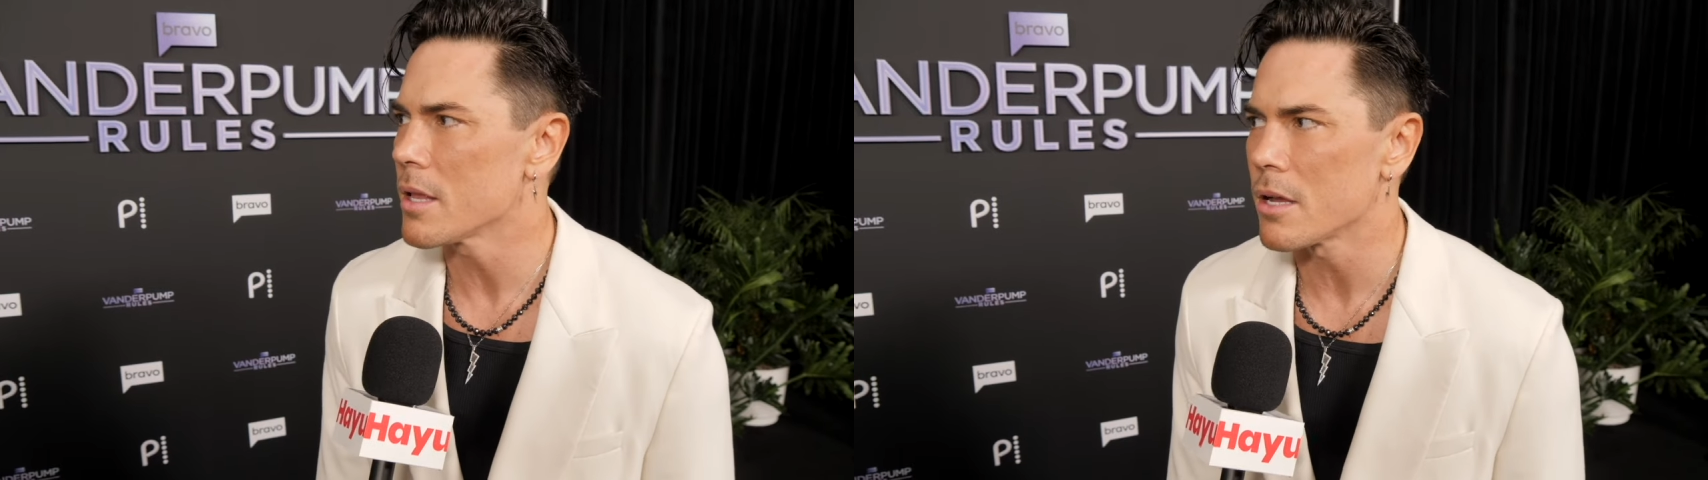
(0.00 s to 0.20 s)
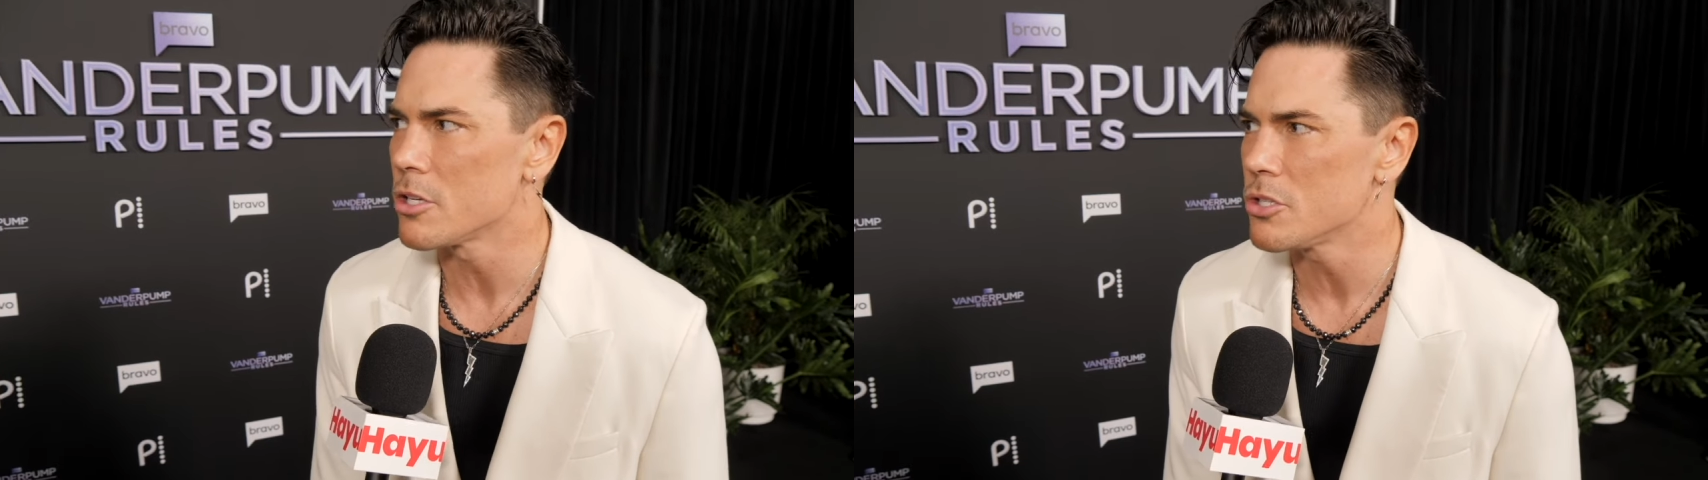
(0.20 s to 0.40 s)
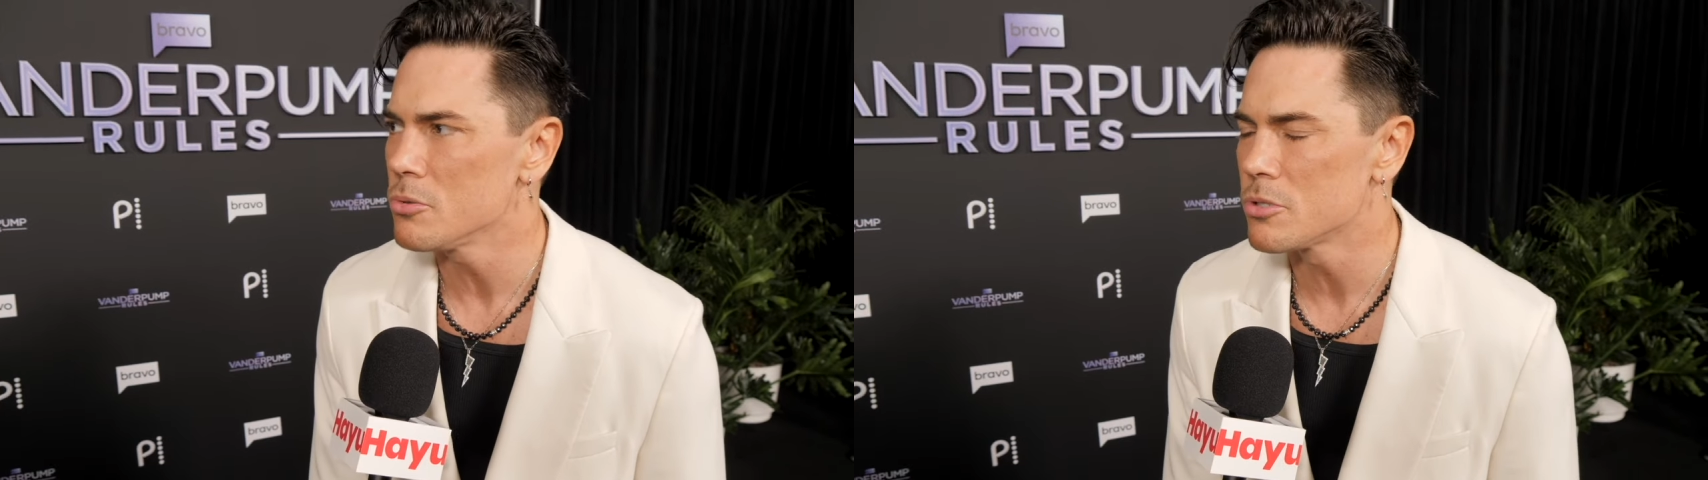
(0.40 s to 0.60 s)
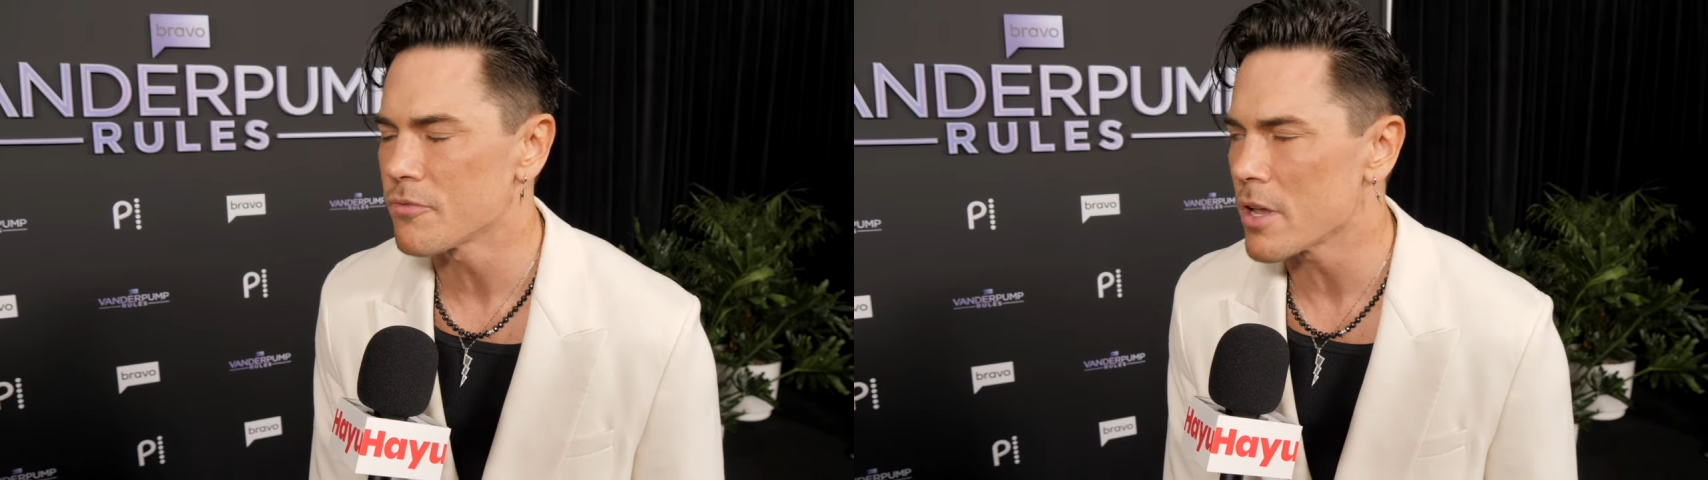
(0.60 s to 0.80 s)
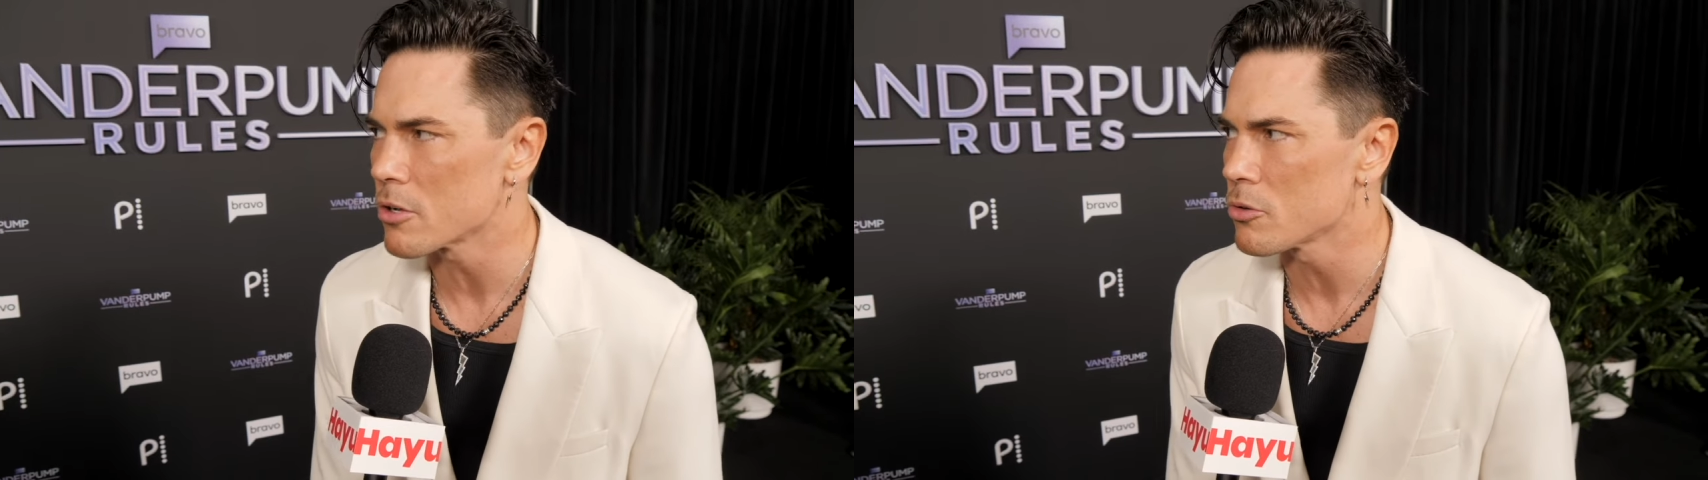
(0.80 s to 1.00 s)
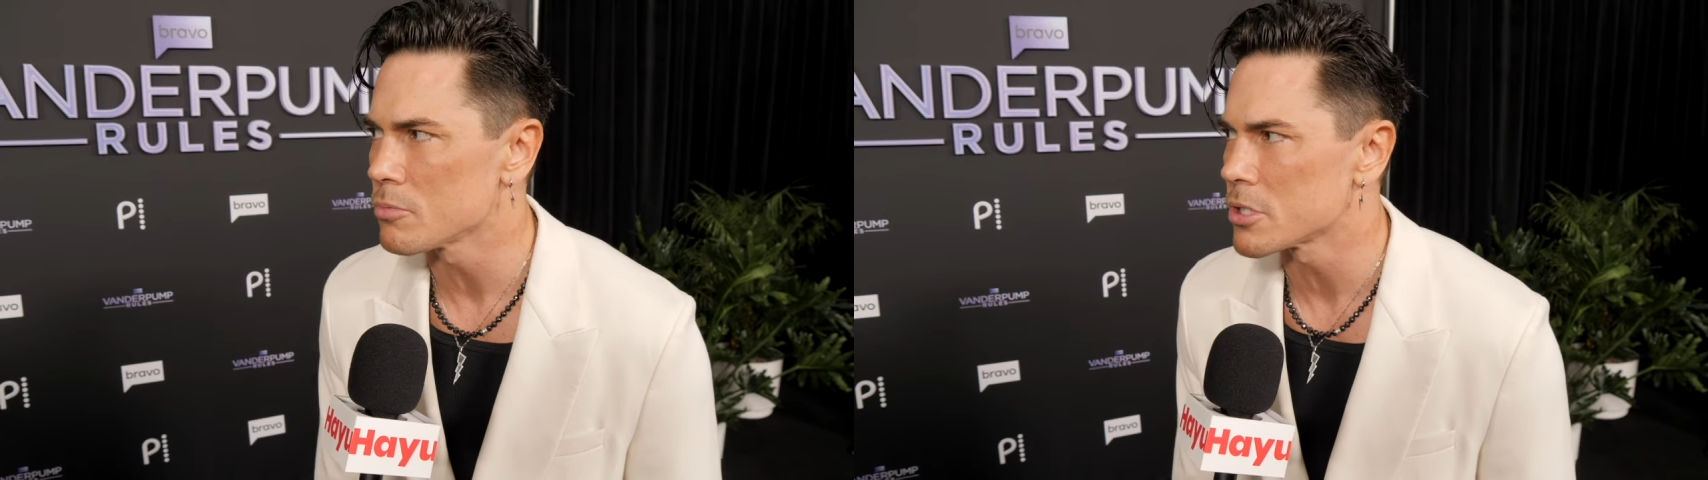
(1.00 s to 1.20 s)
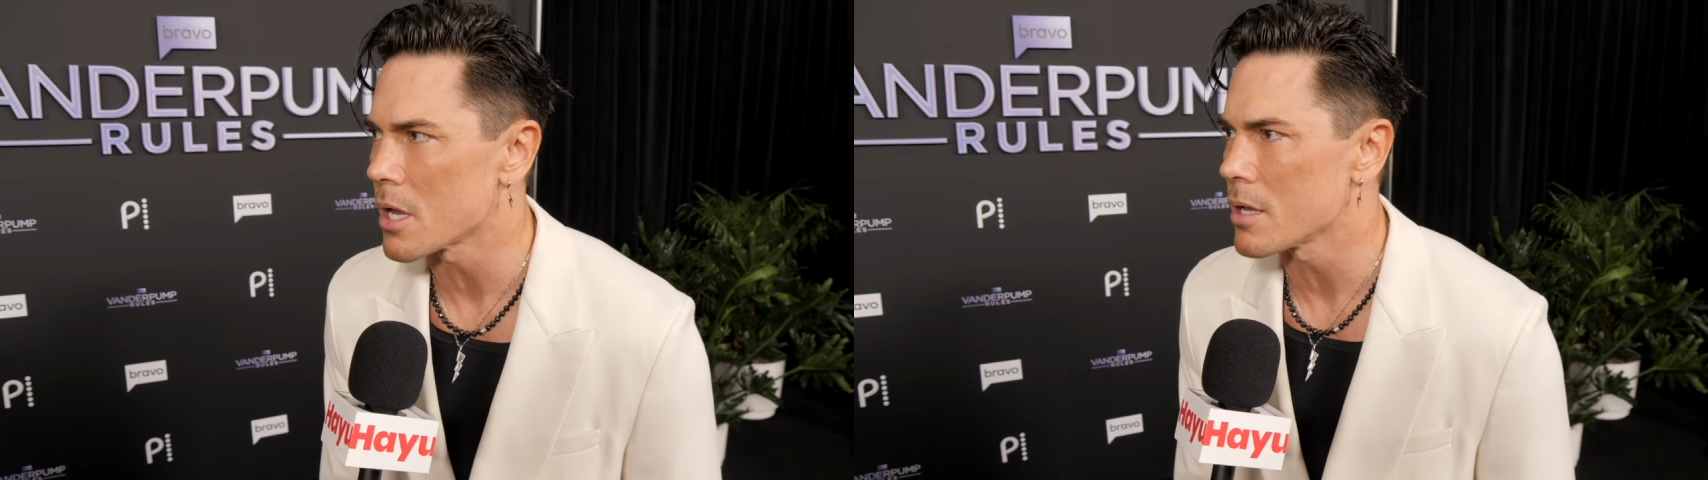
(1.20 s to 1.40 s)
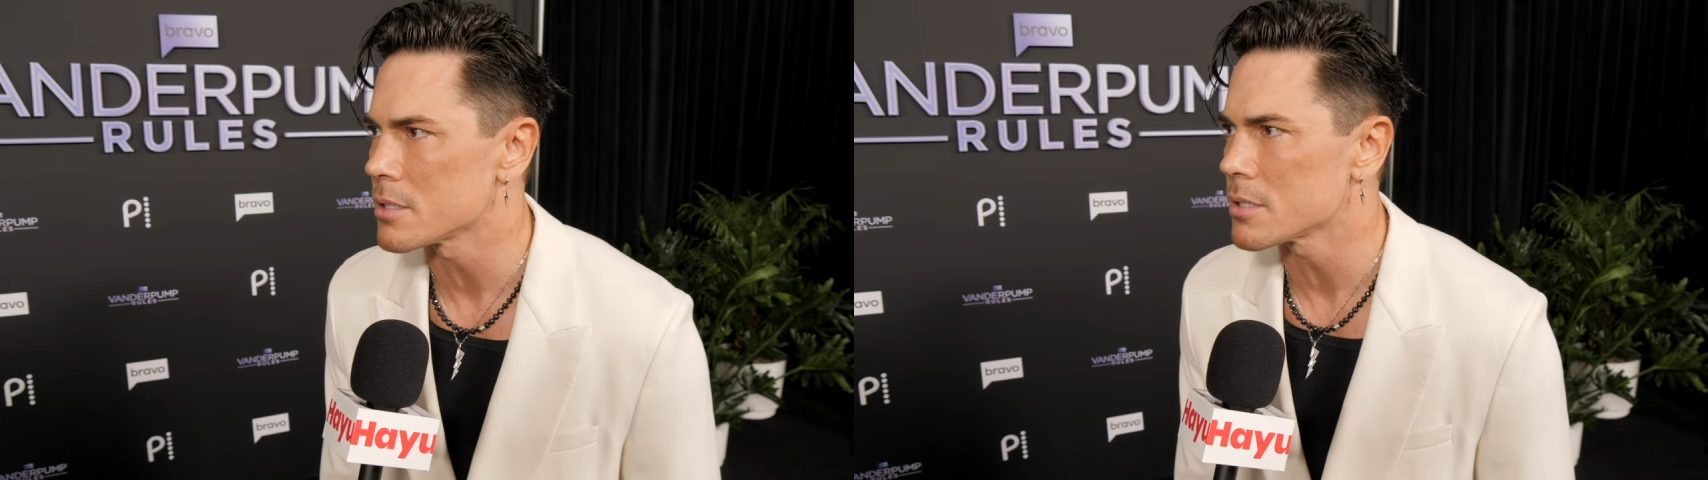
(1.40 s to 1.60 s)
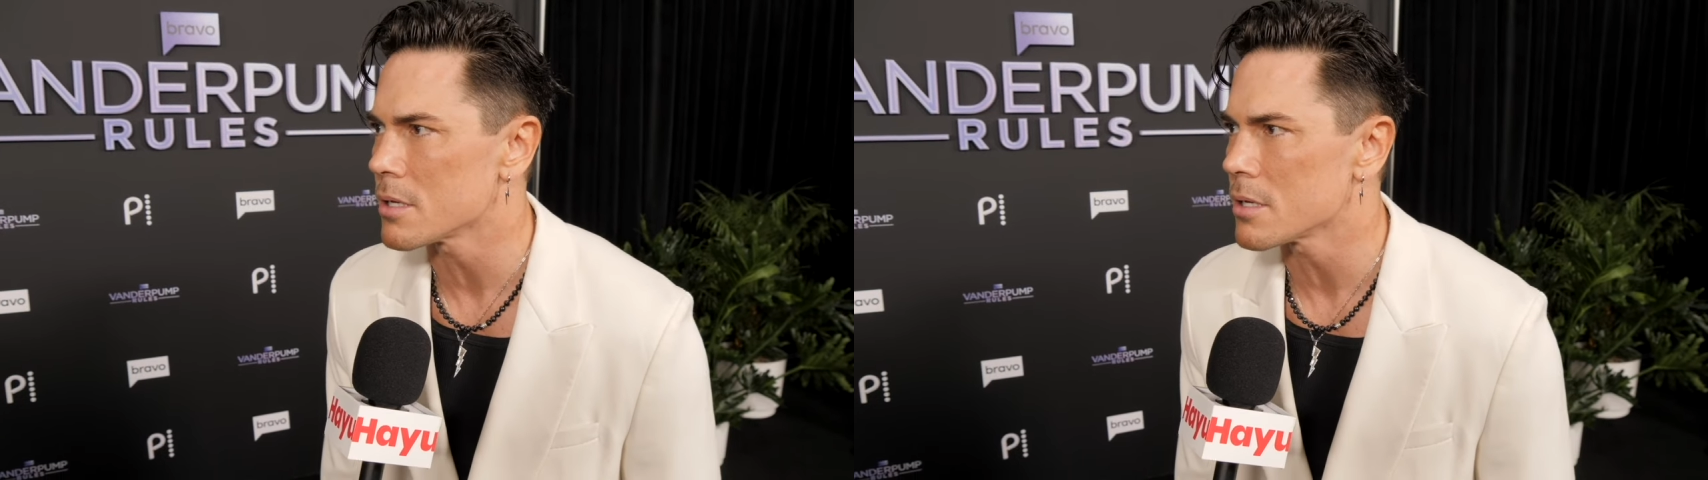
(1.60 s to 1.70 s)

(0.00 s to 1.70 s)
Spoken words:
a huge fan of group chats.